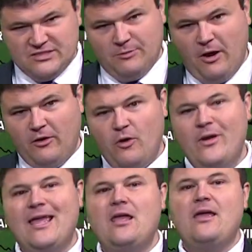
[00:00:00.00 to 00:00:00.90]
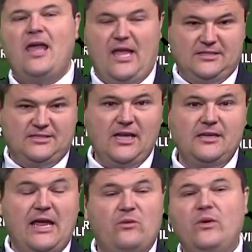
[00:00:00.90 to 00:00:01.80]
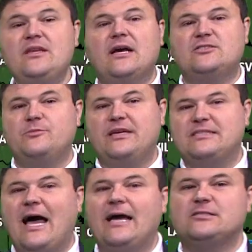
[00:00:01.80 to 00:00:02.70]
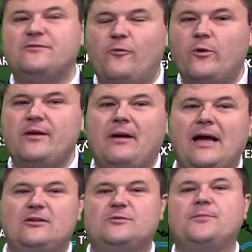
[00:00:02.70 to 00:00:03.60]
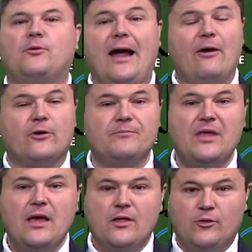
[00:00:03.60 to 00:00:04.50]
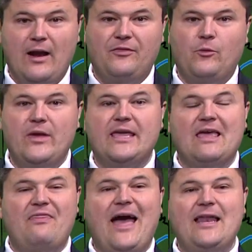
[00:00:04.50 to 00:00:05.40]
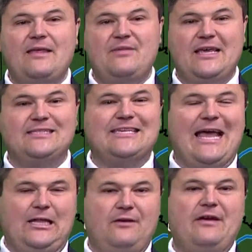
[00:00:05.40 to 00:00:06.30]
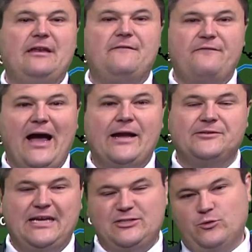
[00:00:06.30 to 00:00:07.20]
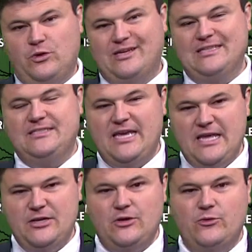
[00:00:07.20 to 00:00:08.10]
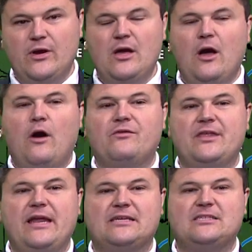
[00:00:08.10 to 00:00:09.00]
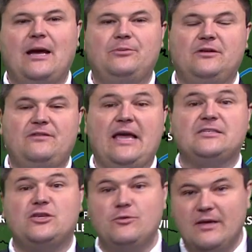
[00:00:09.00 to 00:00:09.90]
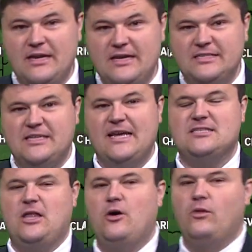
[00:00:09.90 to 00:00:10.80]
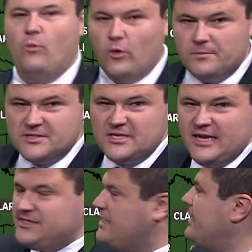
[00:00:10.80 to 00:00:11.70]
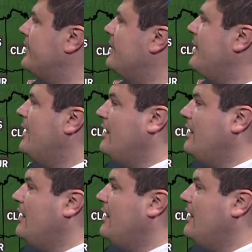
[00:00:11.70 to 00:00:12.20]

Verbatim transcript: Tomorrow and Sunday, wind gusts will be as high as 40 miles per hour throughout the weekend. That means an elevated fire danger will continue over the next couple of days. Humidity stays low, the warmth stays here.